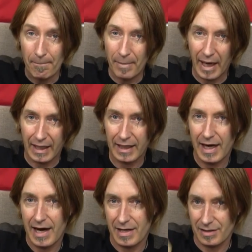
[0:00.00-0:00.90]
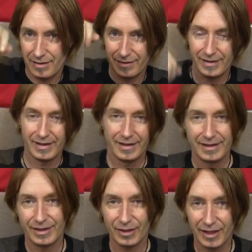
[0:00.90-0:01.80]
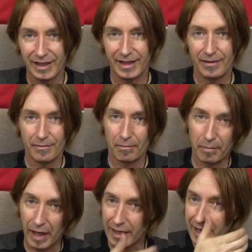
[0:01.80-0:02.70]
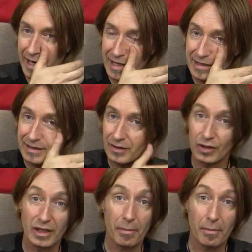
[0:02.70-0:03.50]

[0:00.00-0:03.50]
Bajar, okay? Bajar, on your